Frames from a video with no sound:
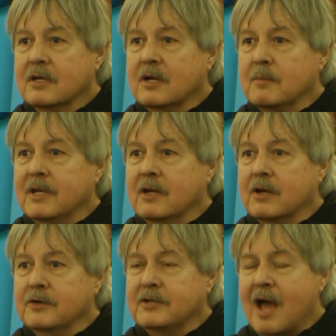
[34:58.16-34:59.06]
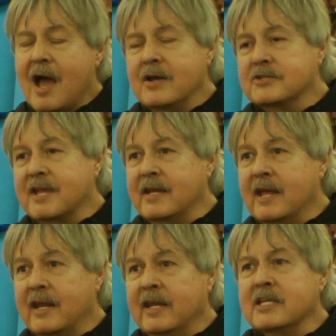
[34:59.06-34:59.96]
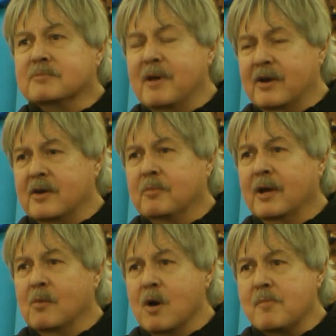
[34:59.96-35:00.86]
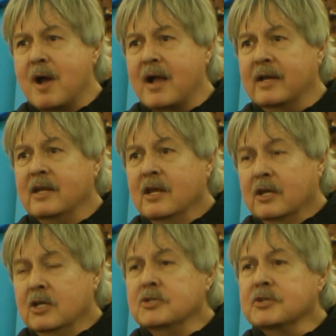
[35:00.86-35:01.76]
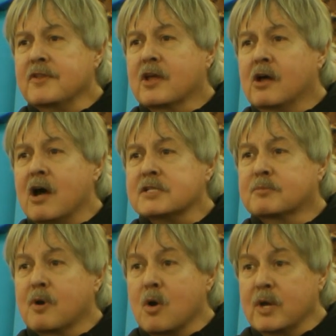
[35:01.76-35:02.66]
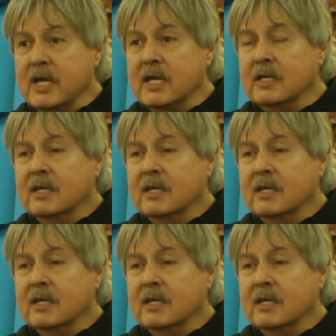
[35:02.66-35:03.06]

You know, I mean, I understand that. It is better to play one pocket. Usually the cloths broke in